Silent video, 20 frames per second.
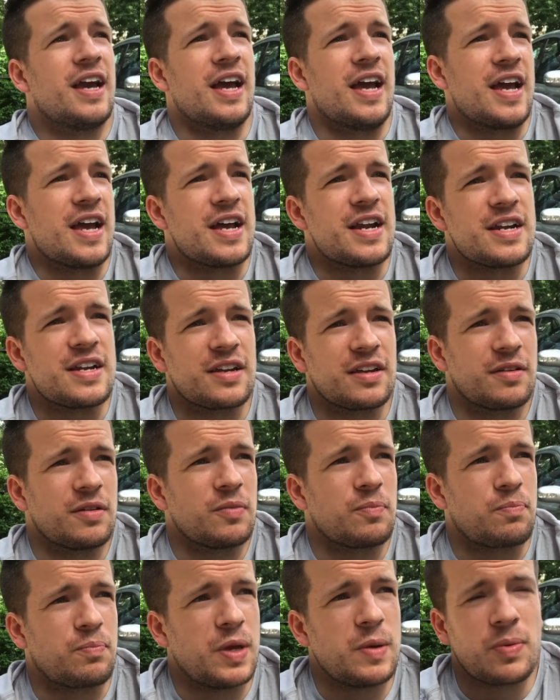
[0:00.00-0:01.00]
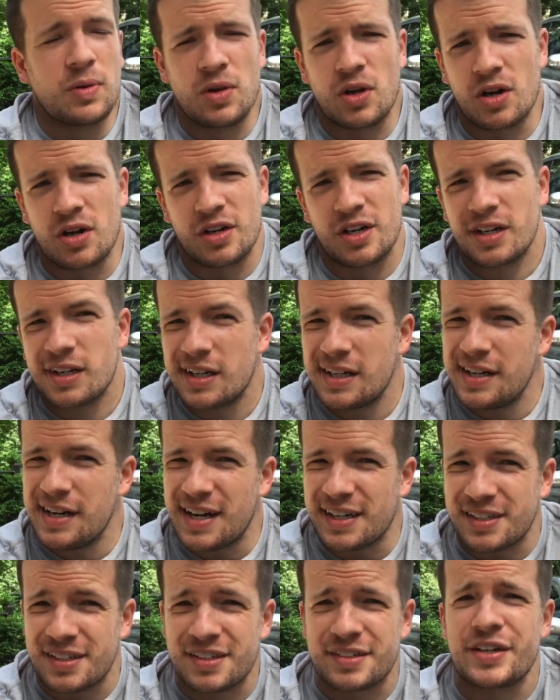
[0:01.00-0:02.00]
and people aren't
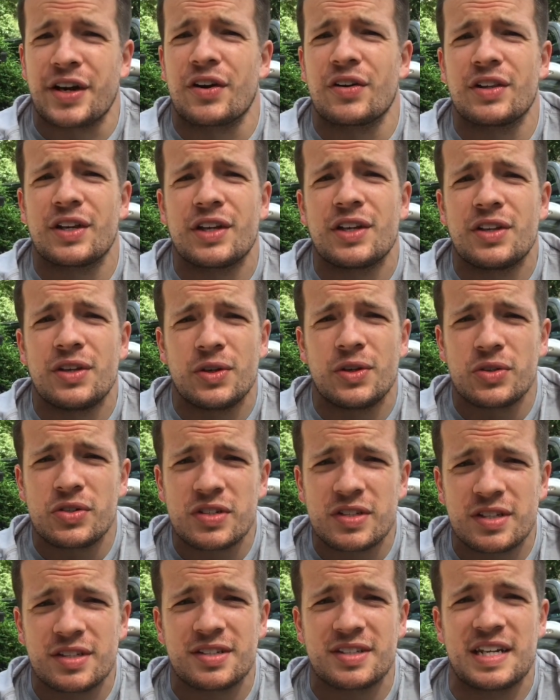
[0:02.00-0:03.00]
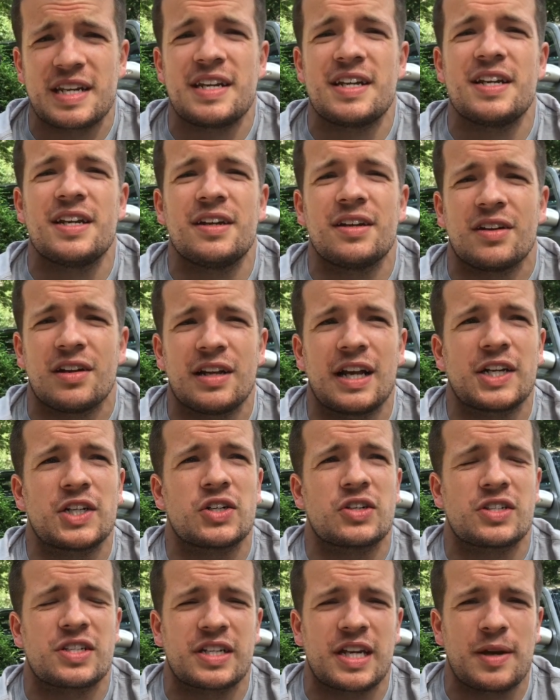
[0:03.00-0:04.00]
necessarily used to seeing
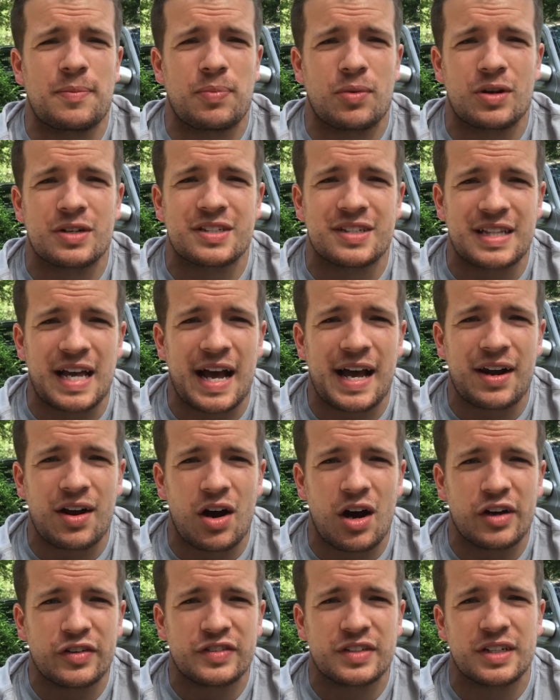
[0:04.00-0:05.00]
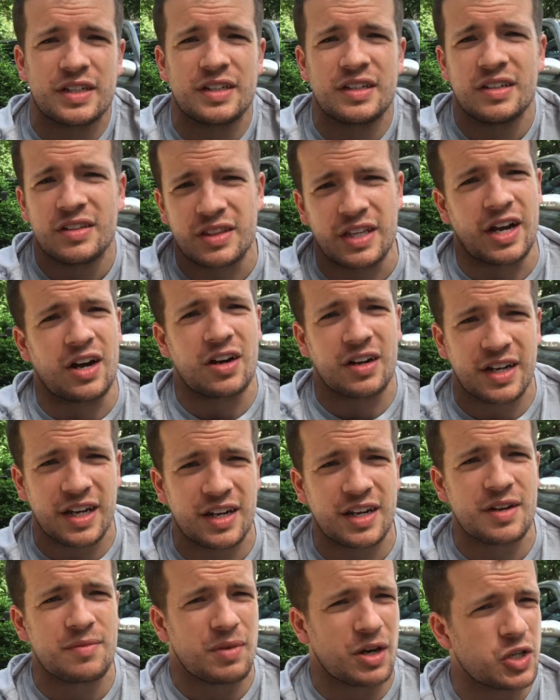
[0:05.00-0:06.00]
electric skateboards that often. They are
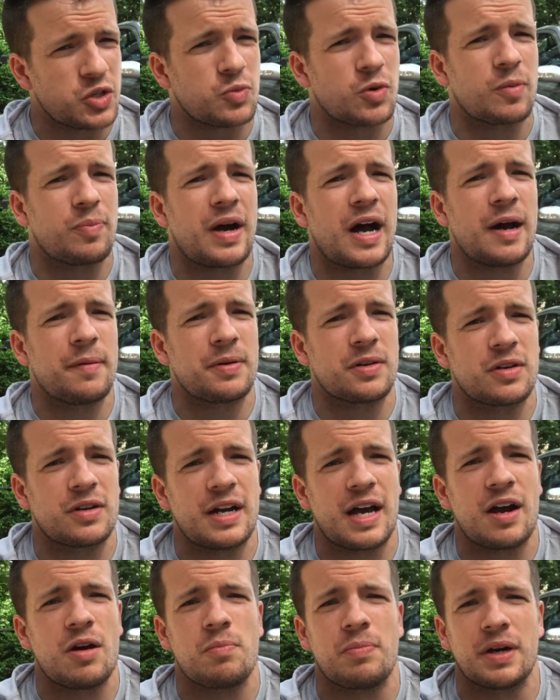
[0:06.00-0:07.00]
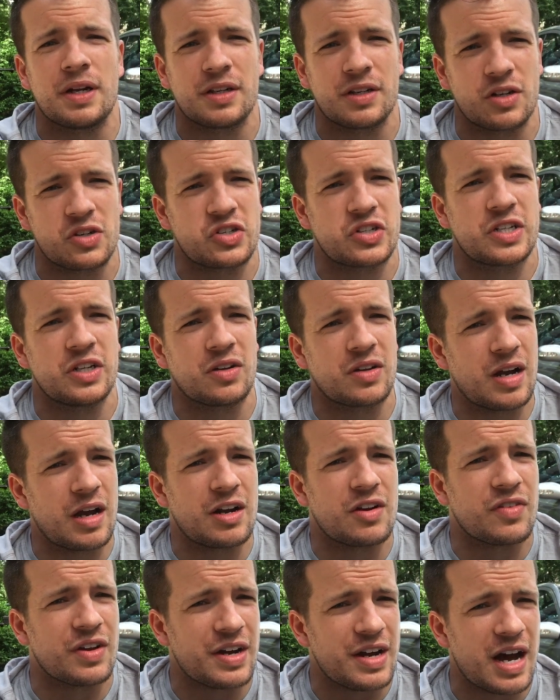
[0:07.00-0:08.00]
getting much more popular now, but they're still
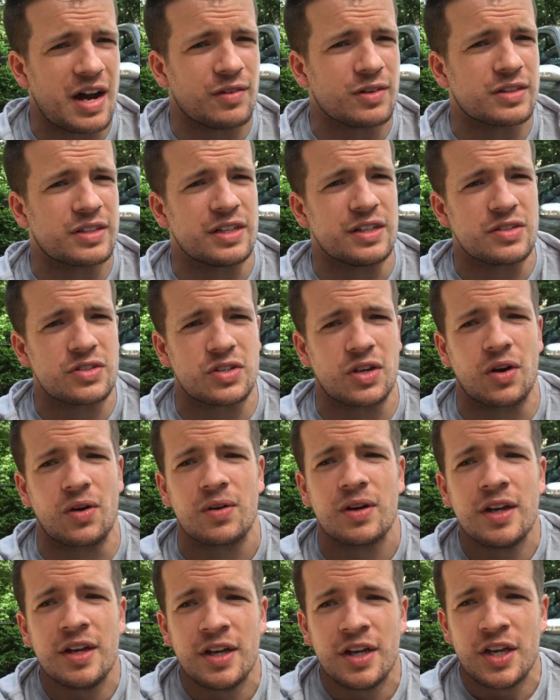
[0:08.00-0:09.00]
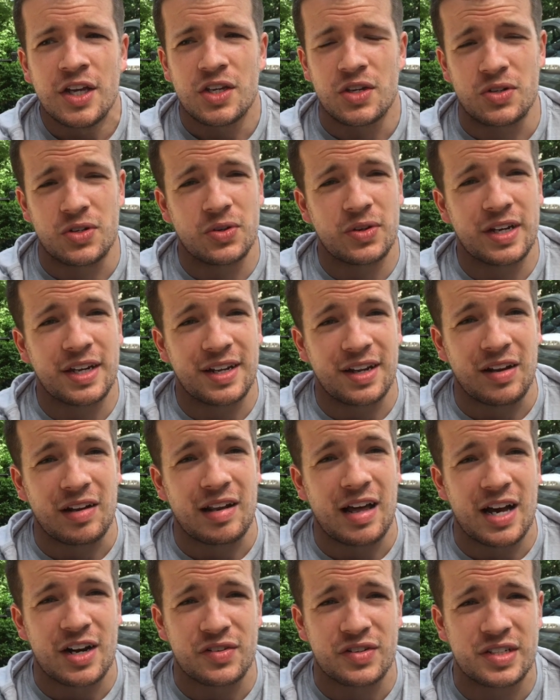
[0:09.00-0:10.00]
kind of a novelty. So you do get a
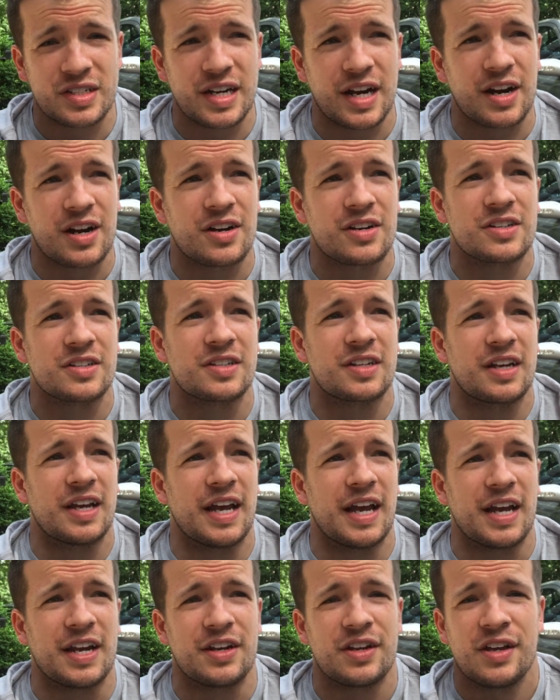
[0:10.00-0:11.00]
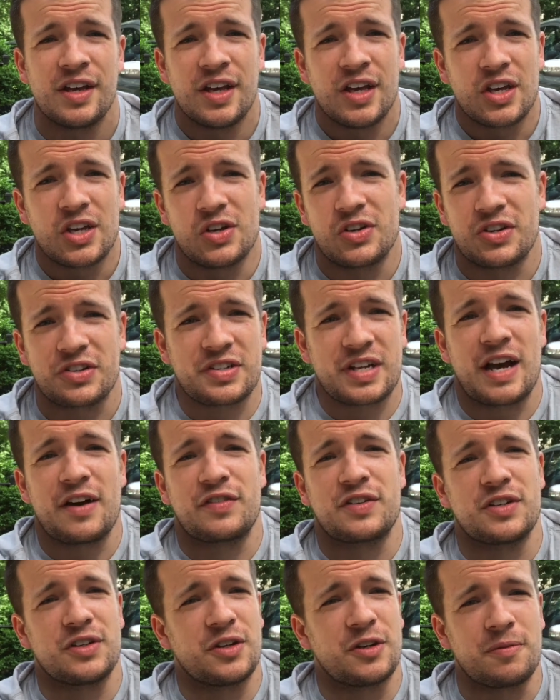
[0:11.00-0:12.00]
lot of stares, and you just
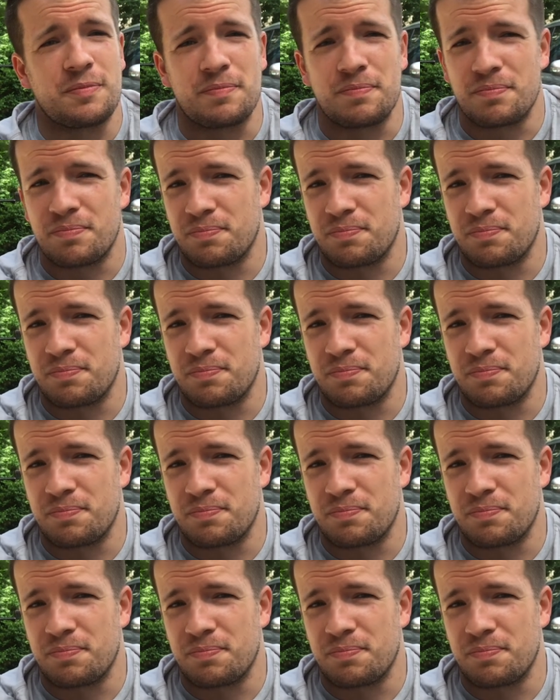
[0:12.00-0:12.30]
have to